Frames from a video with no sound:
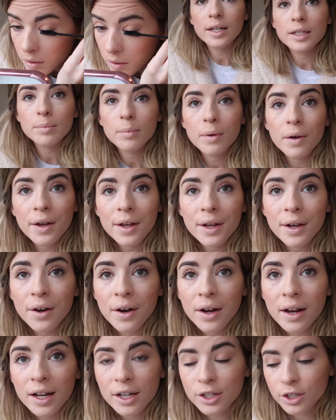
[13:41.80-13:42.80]
That is my
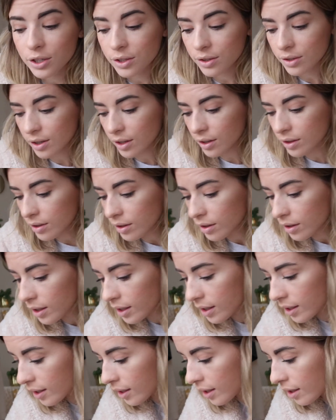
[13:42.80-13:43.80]
eyelashes done.
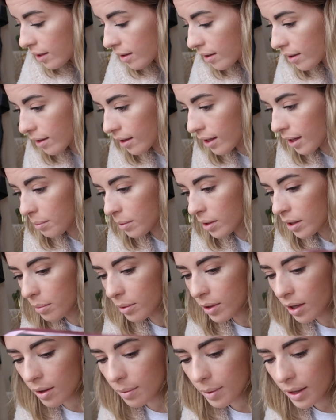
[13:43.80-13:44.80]
I am gonna
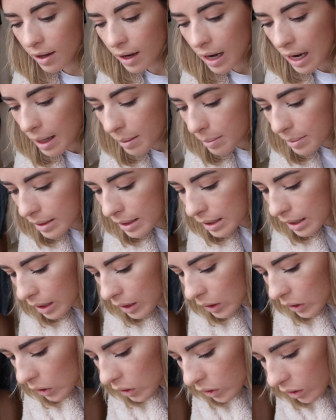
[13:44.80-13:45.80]
put a bit of
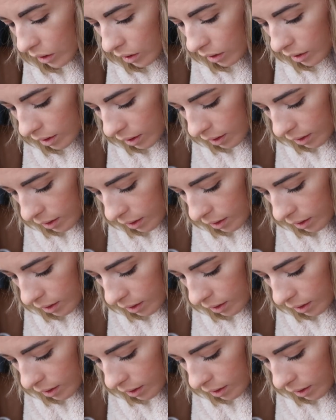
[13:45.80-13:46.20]
lipstick on.